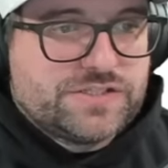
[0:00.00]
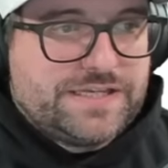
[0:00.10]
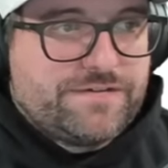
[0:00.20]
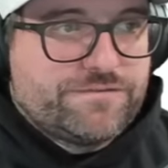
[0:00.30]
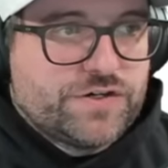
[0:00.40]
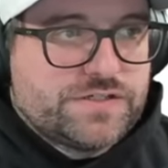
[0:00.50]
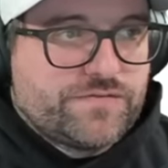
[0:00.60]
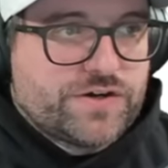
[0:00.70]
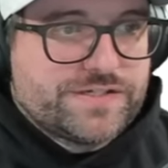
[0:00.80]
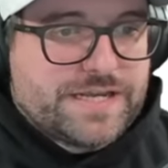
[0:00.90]
the first
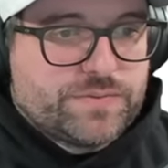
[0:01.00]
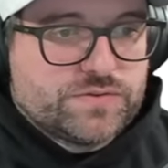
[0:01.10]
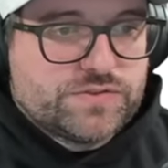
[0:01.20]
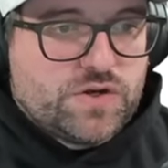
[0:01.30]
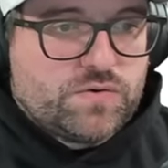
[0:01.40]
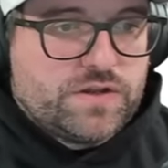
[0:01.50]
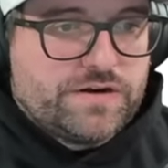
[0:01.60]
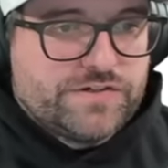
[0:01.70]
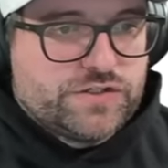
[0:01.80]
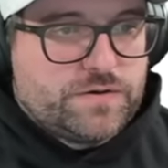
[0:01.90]
of our example. So,
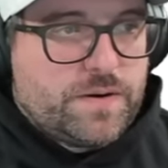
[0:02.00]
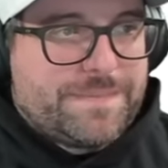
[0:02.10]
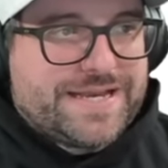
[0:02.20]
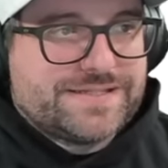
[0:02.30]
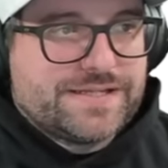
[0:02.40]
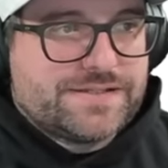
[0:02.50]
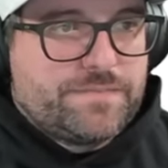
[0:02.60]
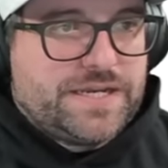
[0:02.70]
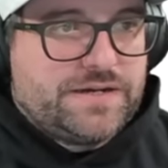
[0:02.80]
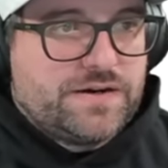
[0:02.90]
original PSA
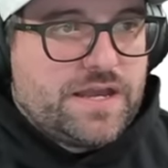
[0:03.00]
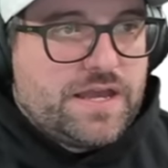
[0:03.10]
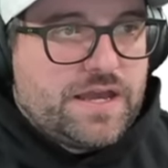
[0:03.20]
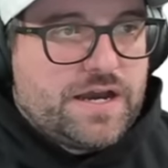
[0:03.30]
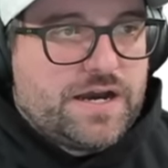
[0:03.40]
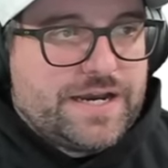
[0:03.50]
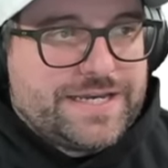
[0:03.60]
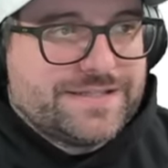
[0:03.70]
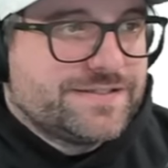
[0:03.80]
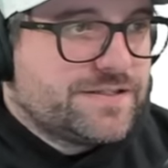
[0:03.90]
sub here, uh,
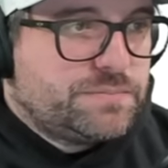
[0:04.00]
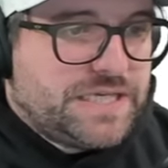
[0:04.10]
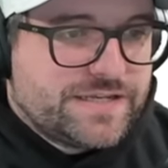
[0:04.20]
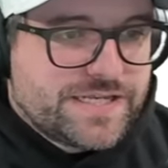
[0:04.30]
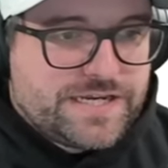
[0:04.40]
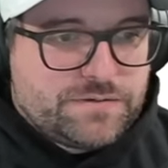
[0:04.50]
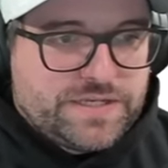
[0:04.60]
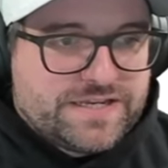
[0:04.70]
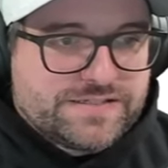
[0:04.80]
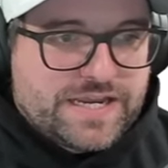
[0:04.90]
and this is a PSA to
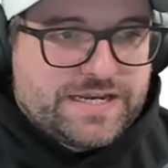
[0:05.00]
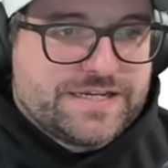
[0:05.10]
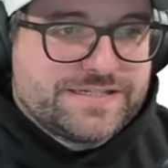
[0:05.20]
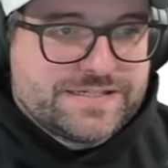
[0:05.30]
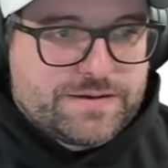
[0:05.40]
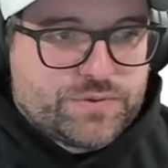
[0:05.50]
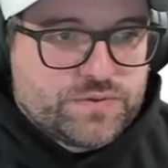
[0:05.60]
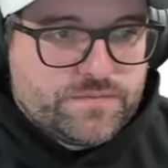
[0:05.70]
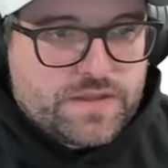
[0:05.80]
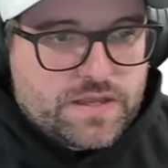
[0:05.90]
PSA example.